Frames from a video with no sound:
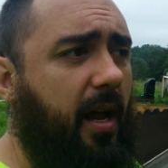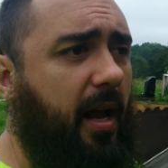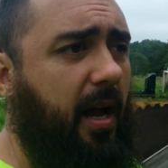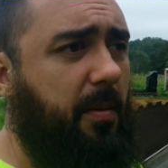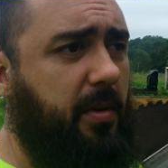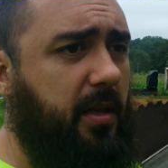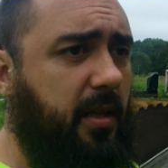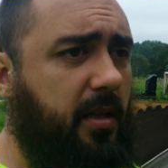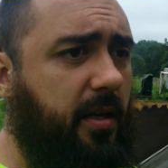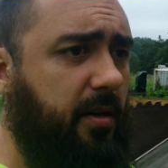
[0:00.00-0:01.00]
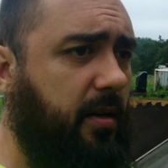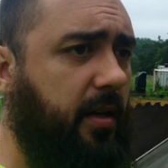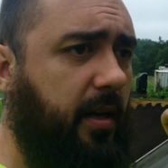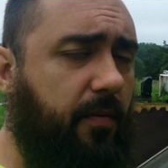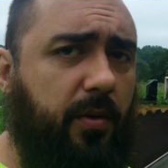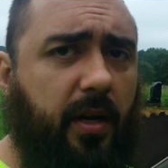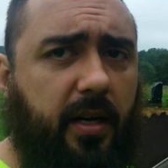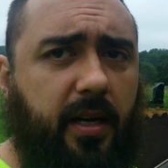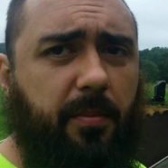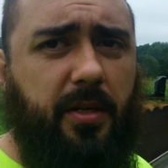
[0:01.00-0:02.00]
I'm literally, if you take a
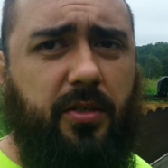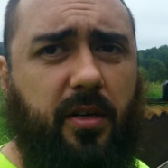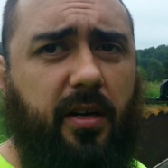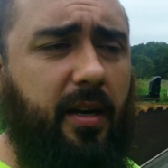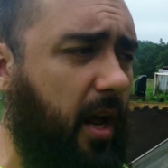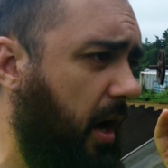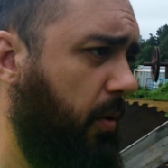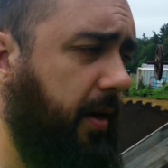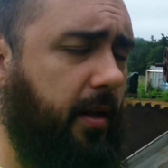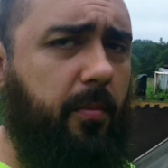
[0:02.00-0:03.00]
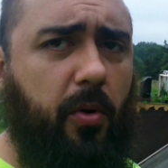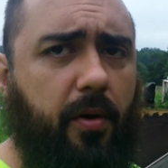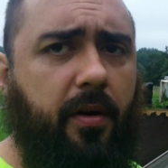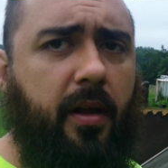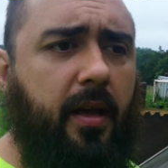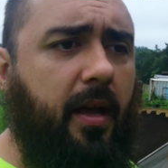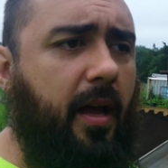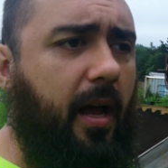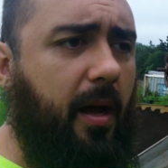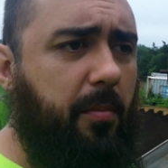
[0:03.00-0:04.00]
tape measure all the way down the board,
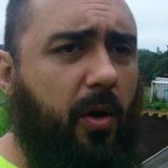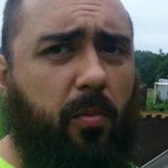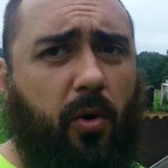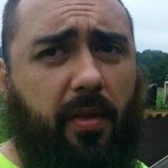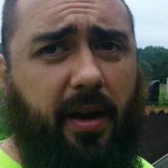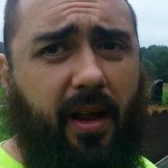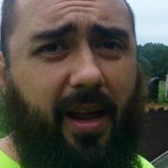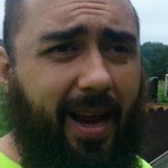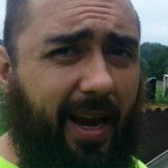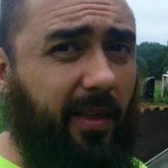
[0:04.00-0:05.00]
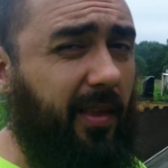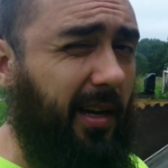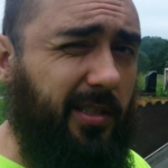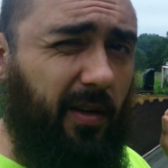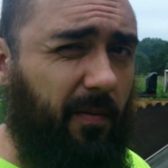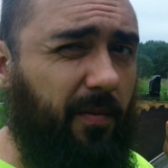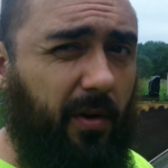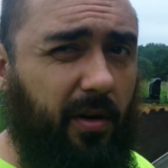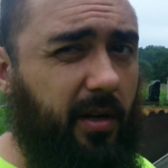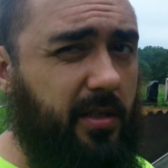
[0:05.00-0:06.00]
I'm no more than an 1/8, and it's
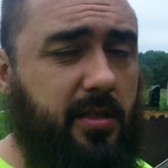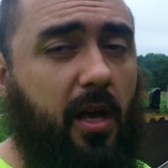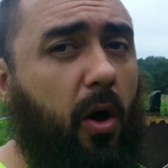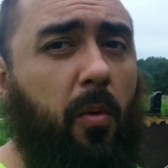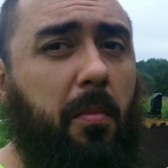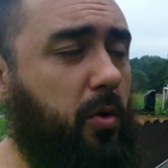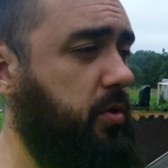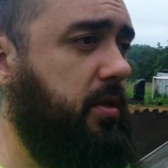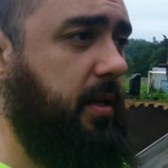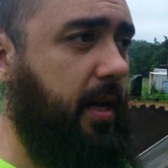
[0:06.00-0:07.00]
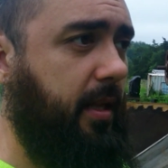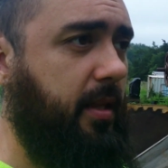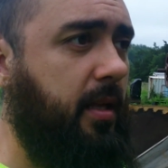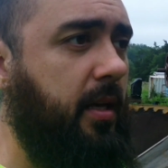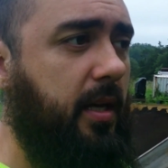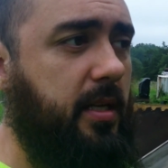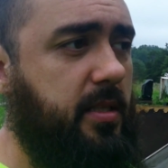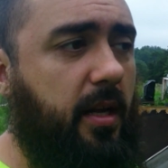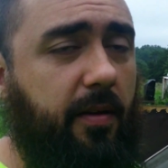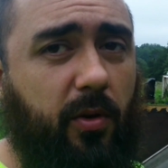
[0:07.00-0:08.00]
almost an 1/8. It's
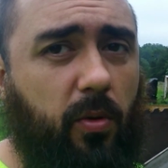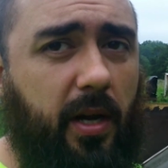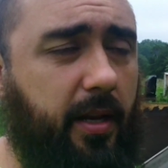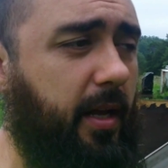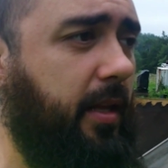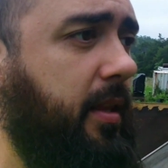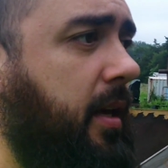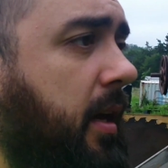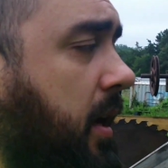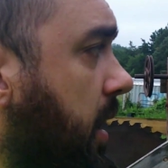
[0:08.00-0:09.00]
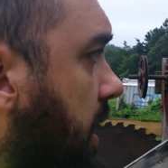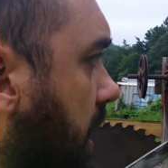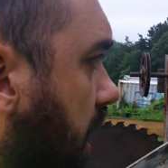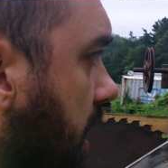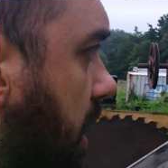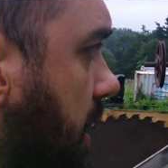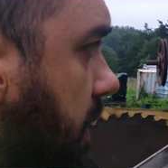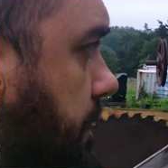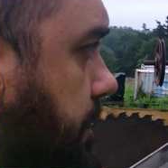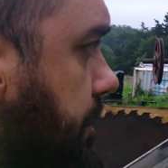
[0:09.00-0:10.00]
not even quite an 1/8
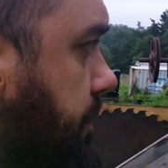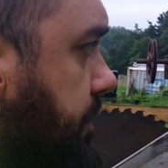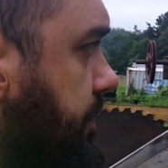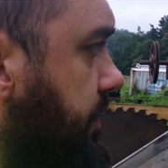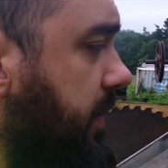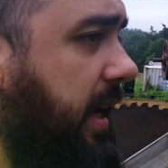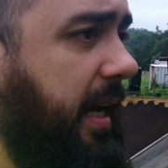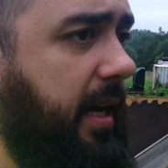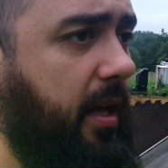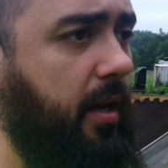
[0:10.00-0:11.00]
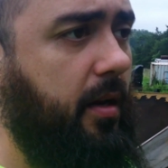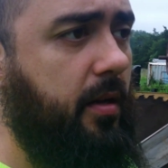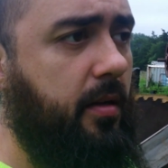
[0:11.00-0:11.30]
in